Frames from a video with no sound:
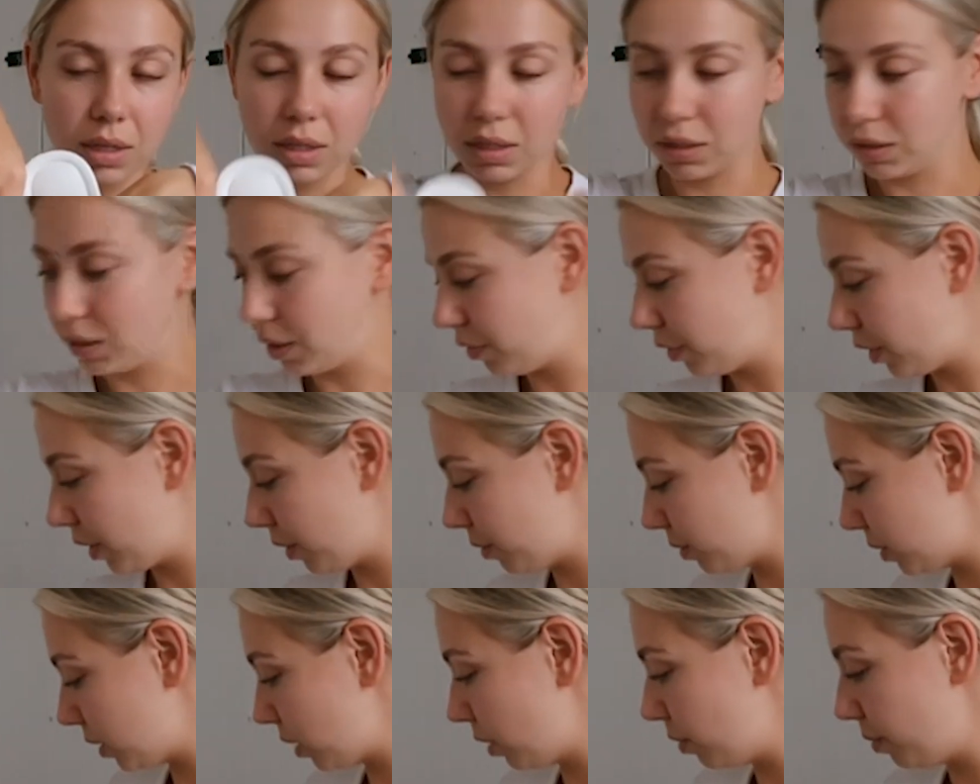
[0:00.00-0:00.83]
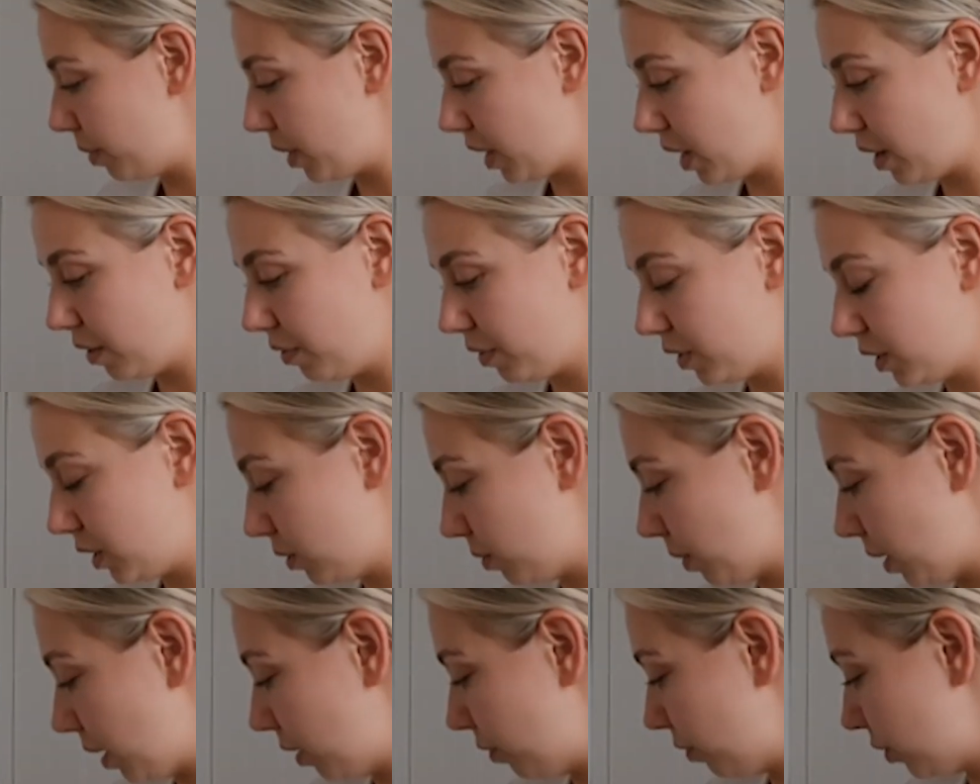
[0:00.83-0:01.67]
they'll definitely go with so many outfits
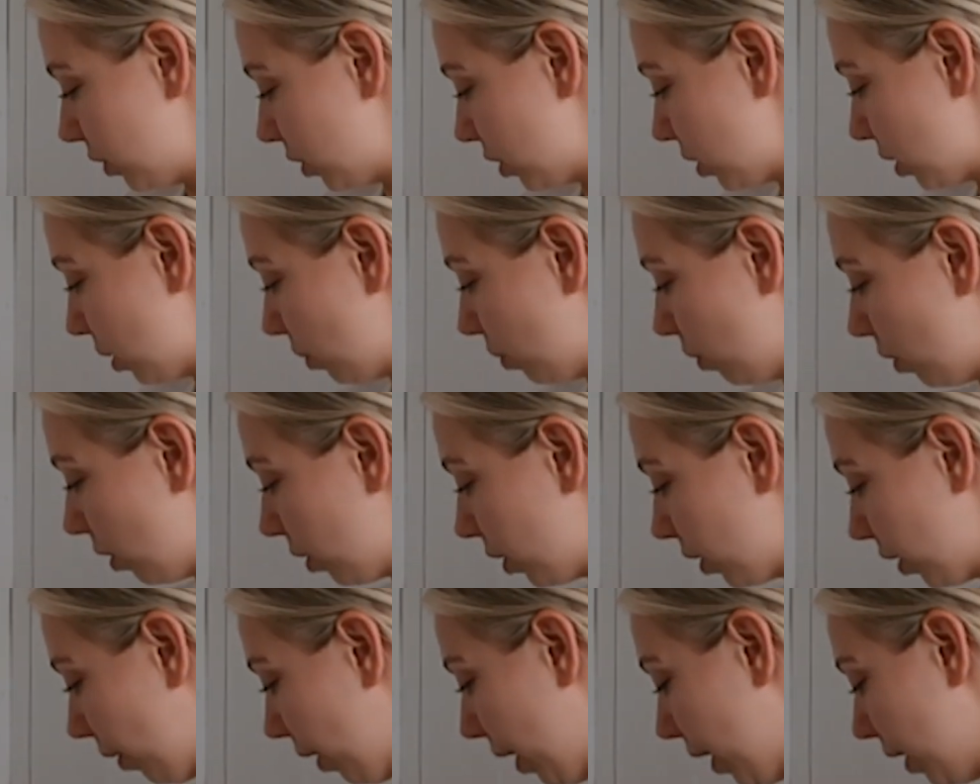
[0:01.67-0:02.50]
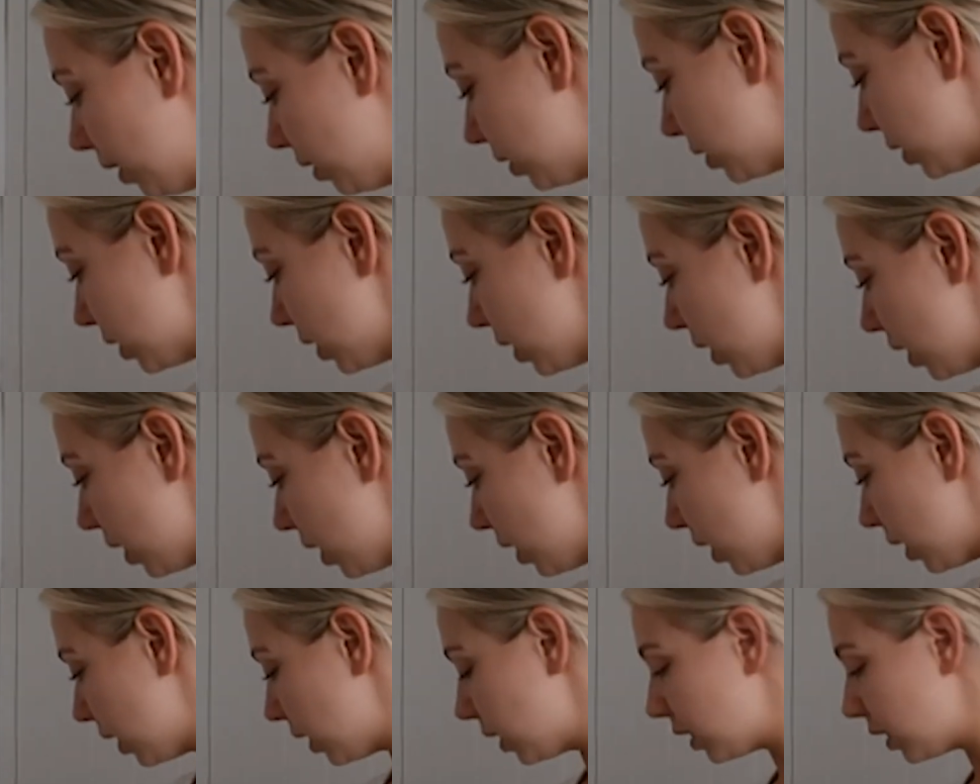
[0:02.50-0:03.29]
as well for just like walking around